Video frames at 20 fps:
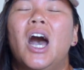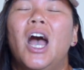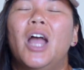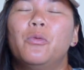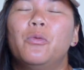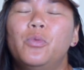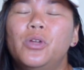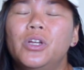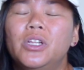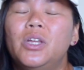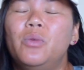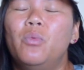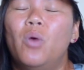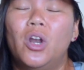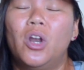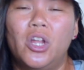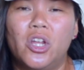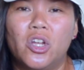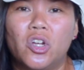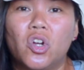I really
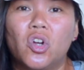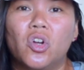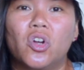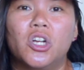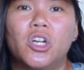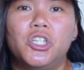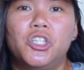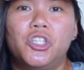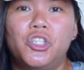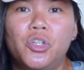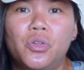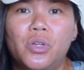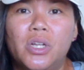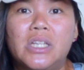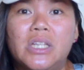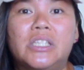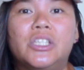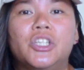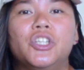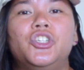want to encourage
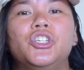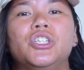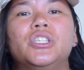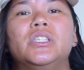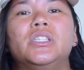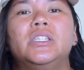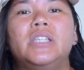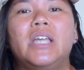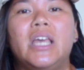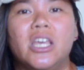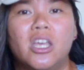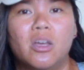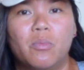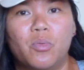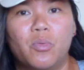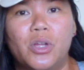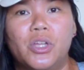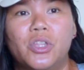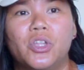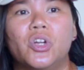students to just take a
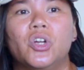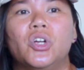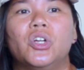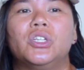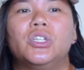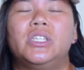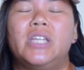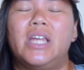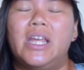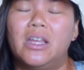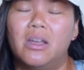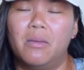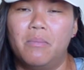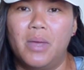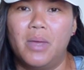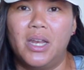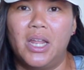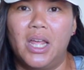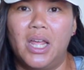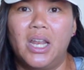breather, take a
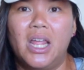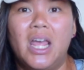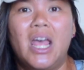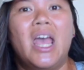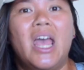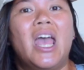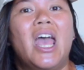minute.